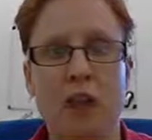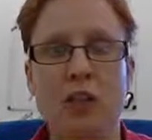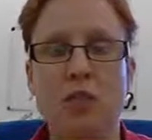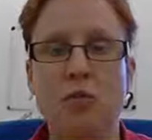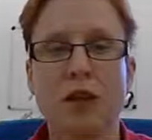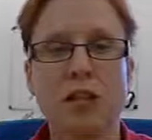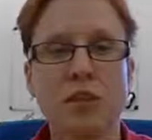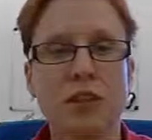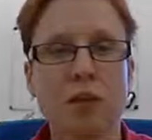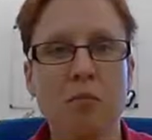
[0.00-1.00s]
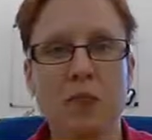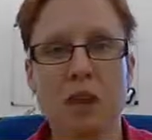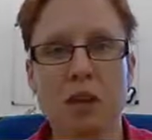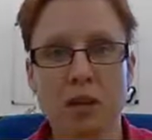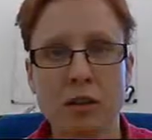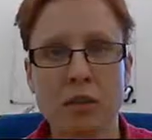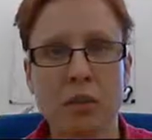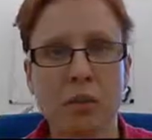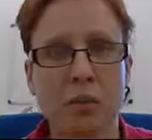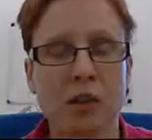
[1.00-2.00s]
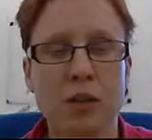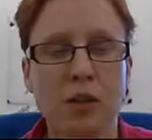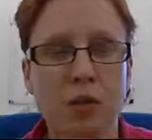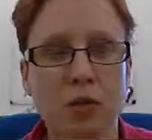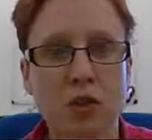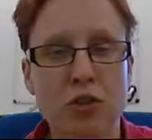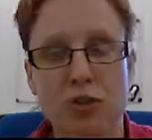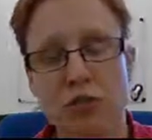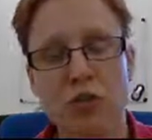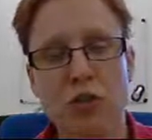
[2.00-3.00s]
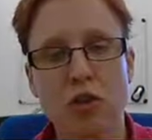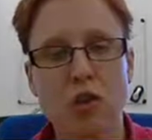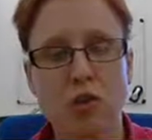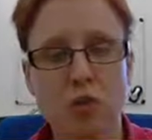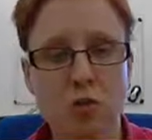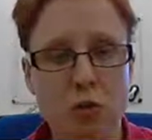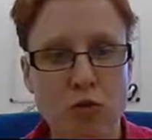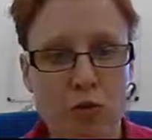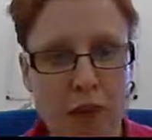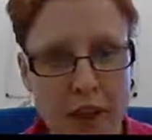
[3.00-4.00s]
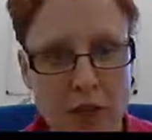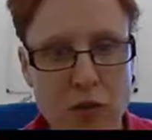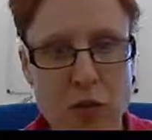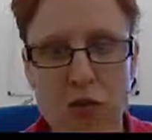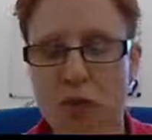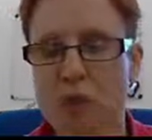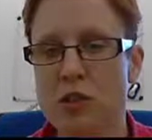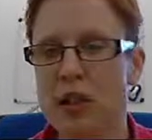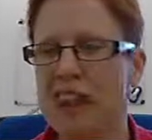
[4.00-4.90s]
It's great if it can be done, but if your research is going to cost 200,000 euros,